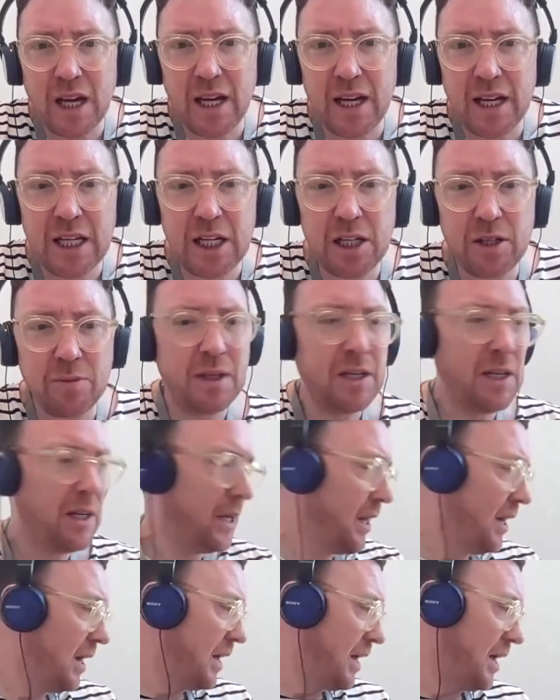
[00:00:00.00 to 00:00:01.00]
Um,
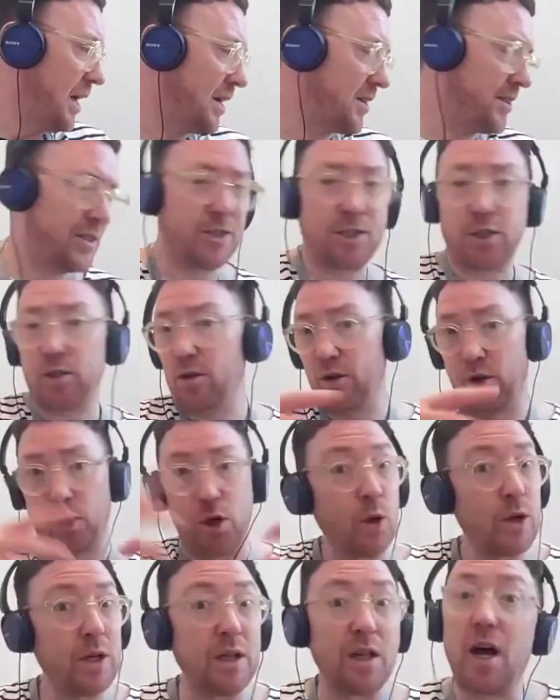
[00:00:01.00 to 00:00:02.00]
and
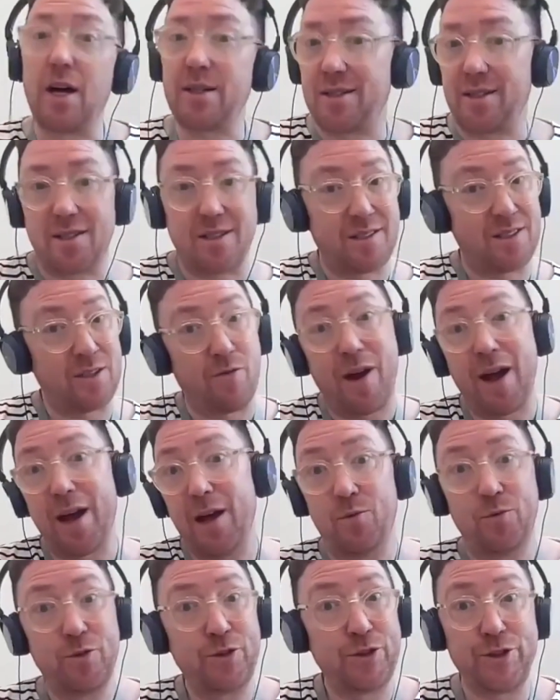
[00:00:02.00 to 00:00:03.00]
local artists
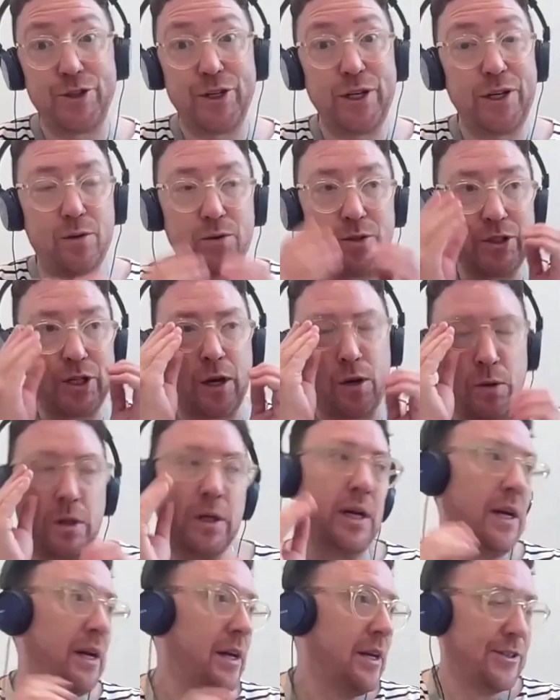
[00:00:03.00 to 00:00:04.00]
around too. So
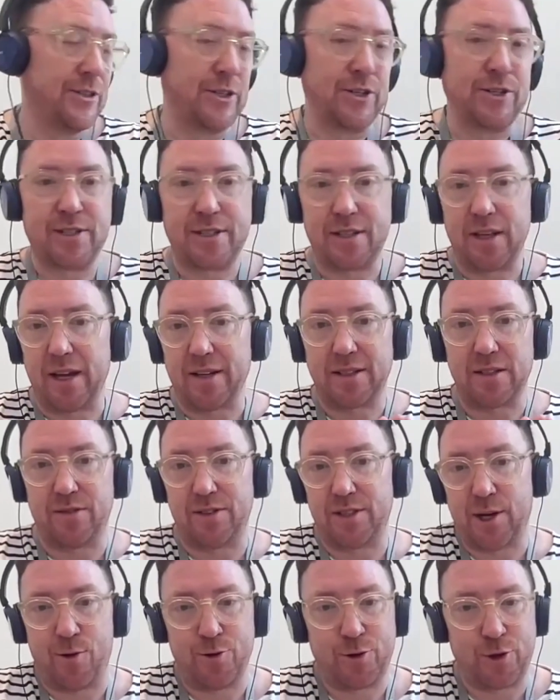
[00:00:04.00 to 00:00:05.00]
such as the likes of
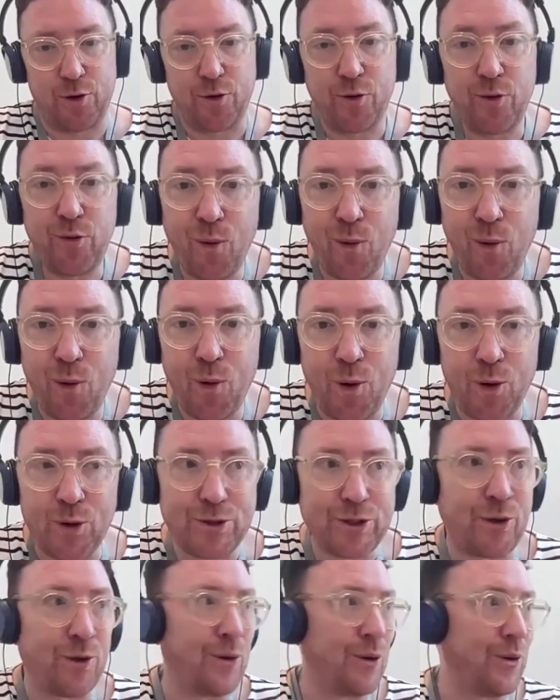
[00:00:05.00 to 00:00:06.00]
Sarah Joy
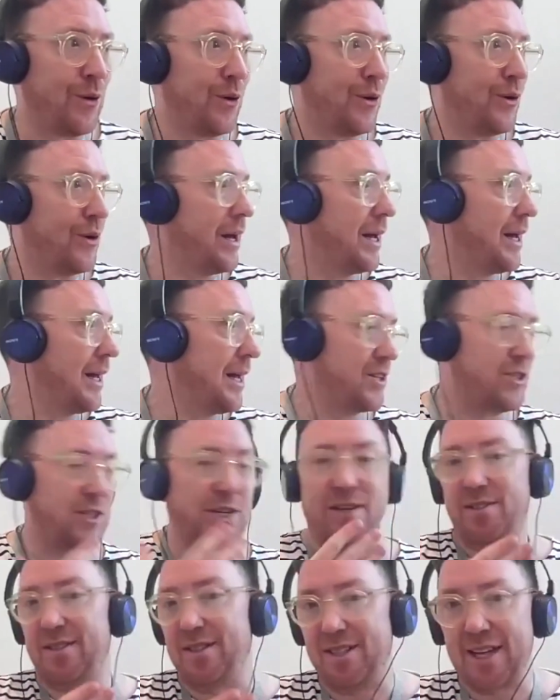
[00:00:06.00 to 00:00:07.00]
Ford or
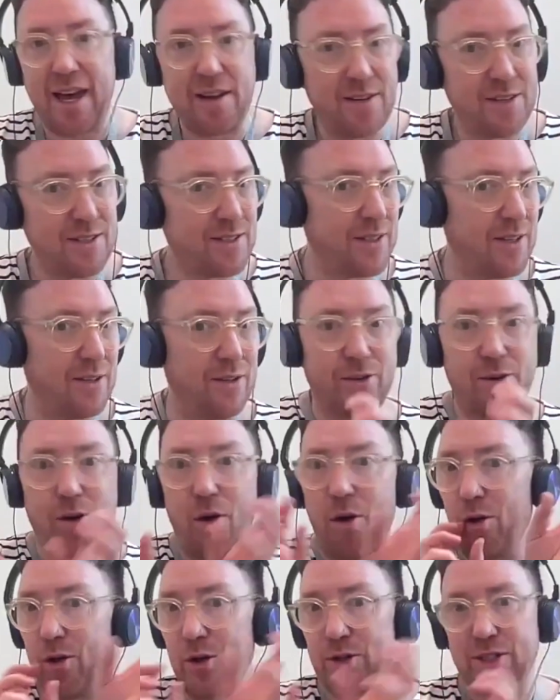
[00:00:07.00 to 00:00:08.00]
Chester Tennyson and
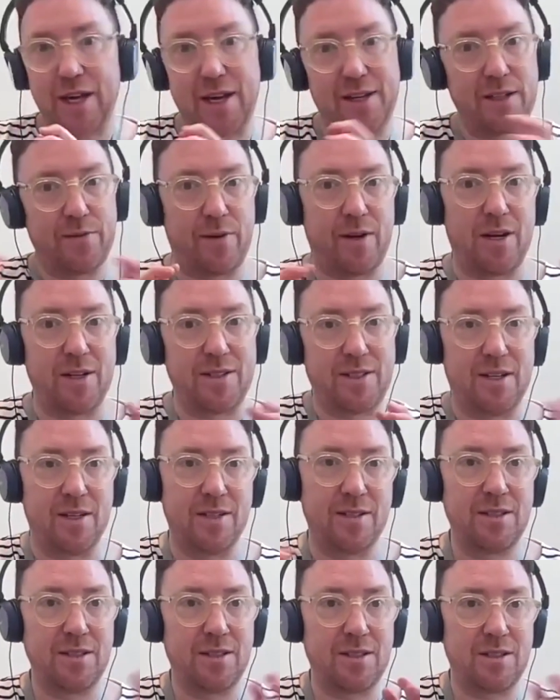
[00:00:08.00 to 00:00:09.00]
all those kind of
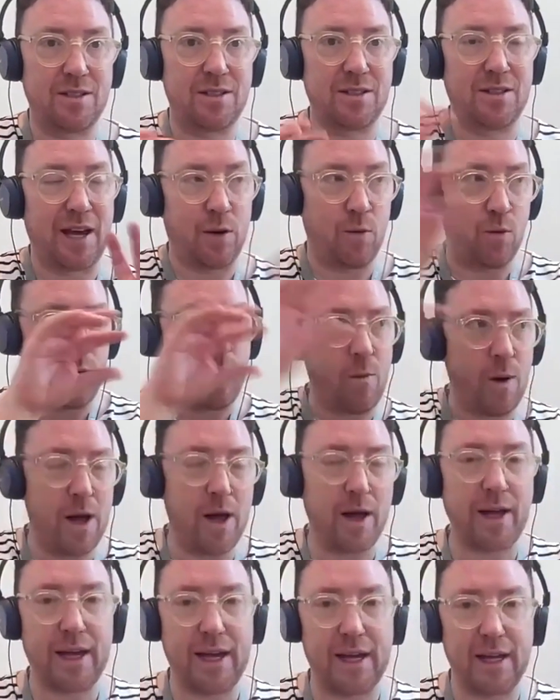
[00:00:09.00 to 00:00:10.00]
artists that were
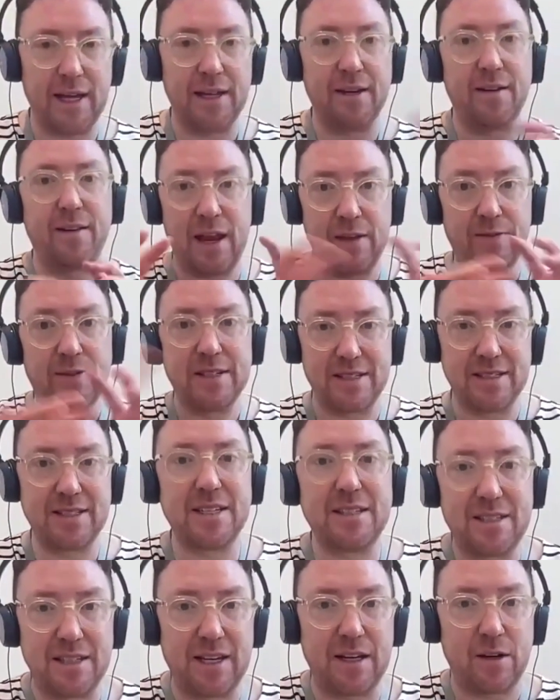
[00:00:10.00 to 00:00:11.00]
working in the
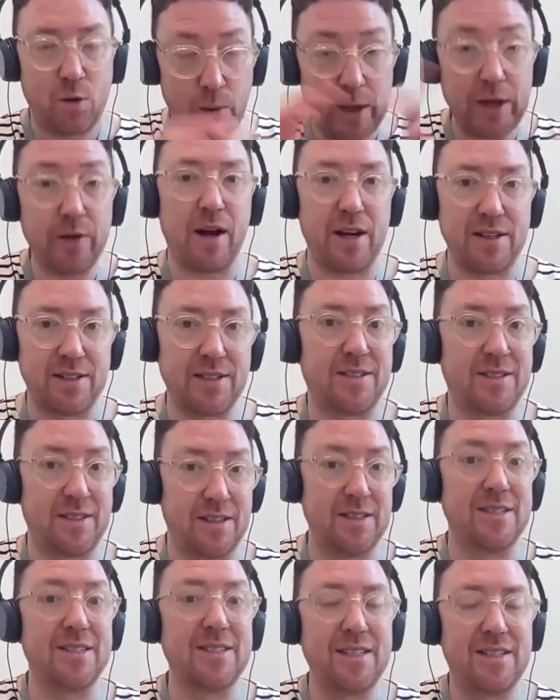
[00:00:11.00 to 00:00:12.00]
city, queer artists
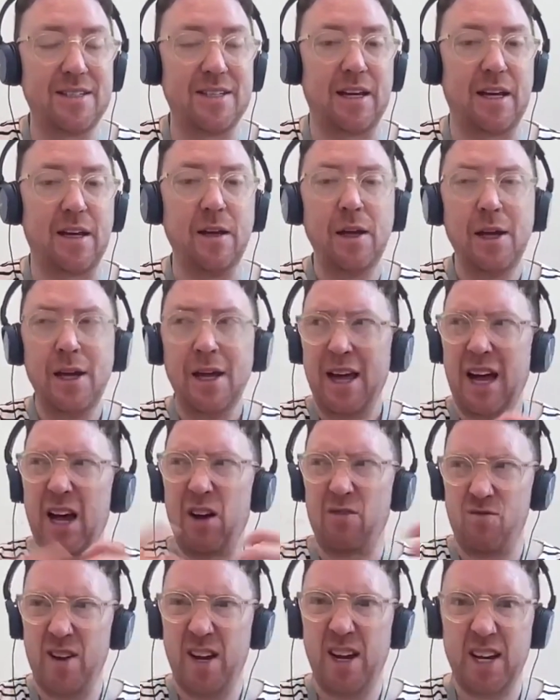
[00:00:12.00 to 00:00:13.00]
in the city, I
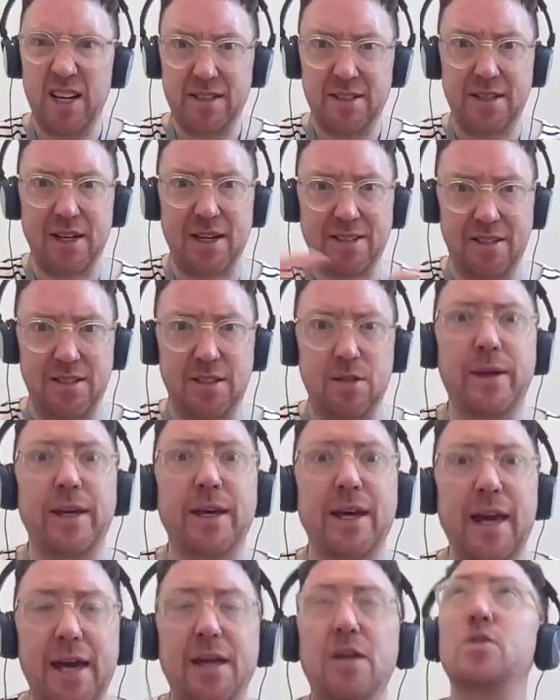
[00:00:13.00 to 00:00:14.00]
really started to
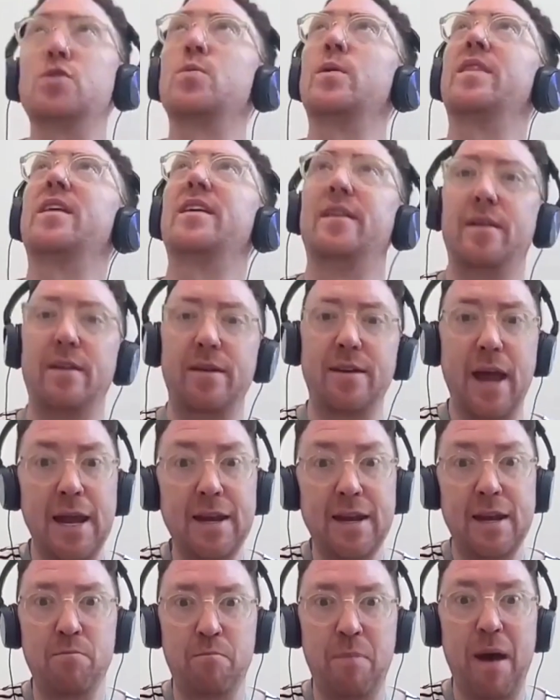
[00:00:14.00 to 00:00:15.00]
engage with and
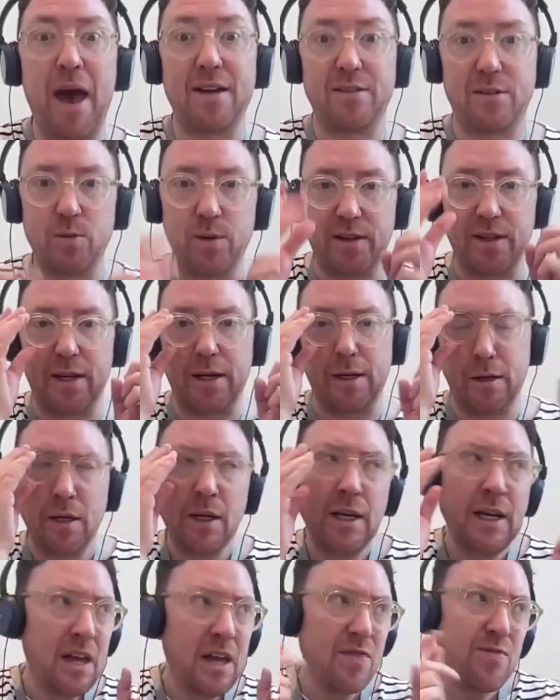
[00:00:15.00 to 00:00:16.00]
embed within
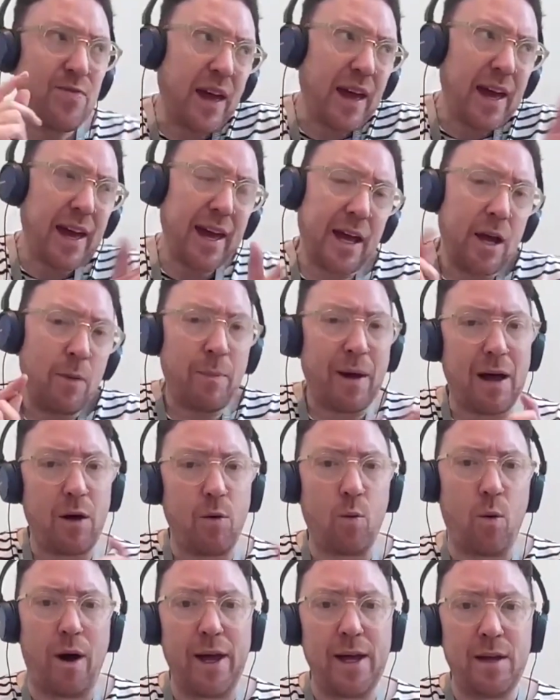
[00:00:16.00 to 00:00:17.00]
thinking
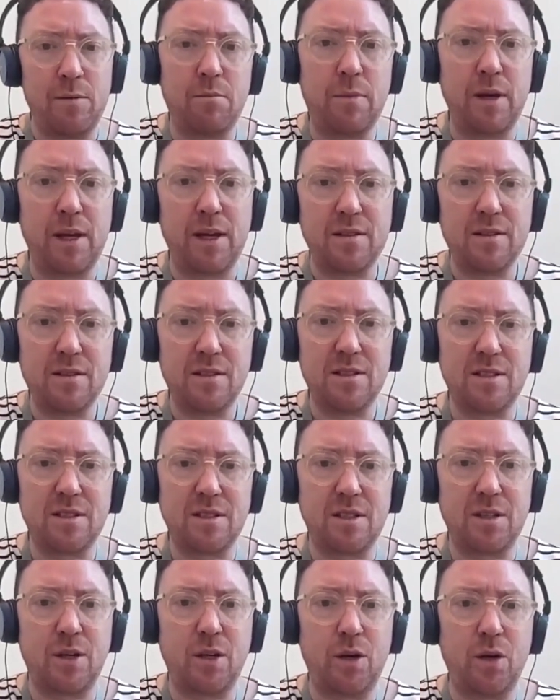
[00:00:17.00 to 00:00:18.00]
about what it means
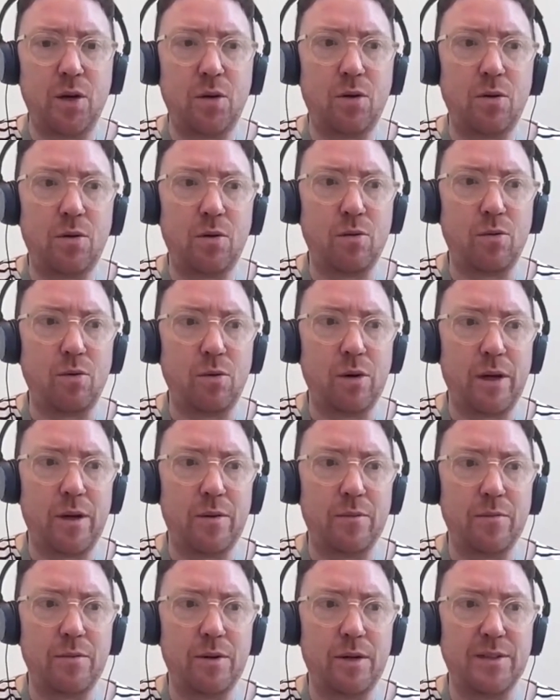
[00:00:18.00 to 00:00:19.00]
to
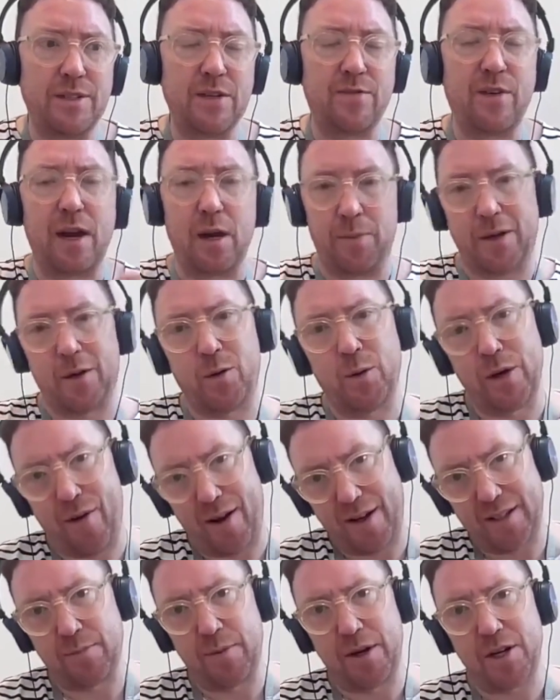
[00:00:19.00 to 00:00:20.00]
develop a queer
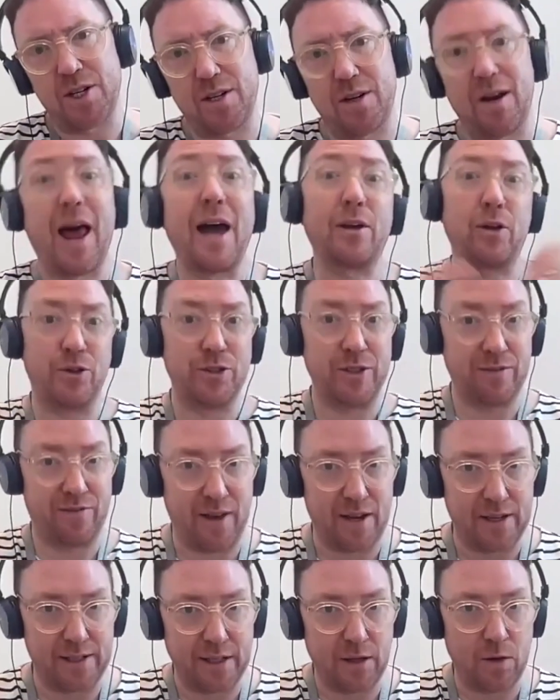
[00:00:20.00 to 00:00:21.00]
exhibition like
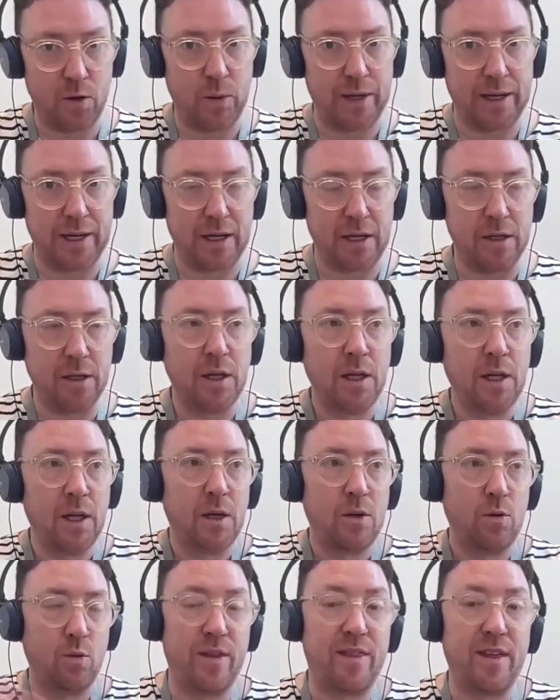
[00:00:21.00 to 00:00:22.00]
Undefining Queer
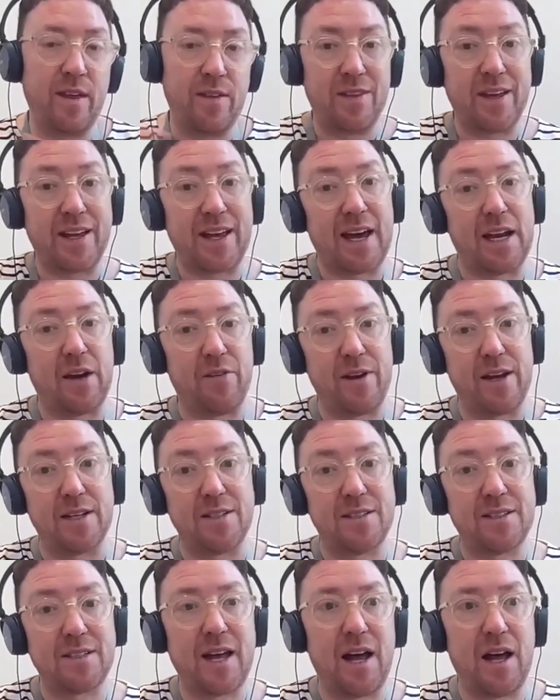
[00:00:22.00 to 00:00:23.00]
within the gallery
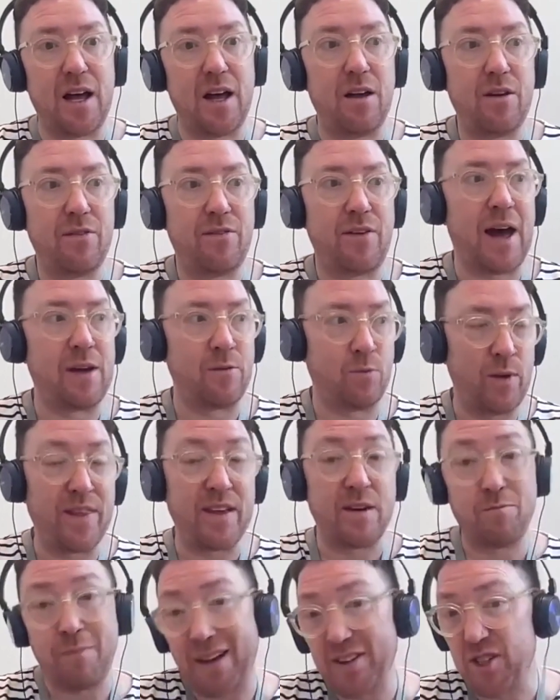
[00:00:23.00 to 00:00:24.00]
itself and
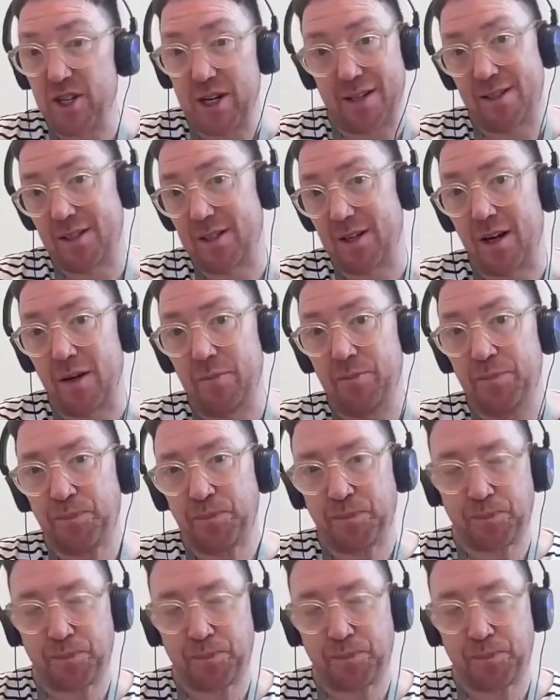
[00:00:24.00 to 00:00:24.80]
within Manchester.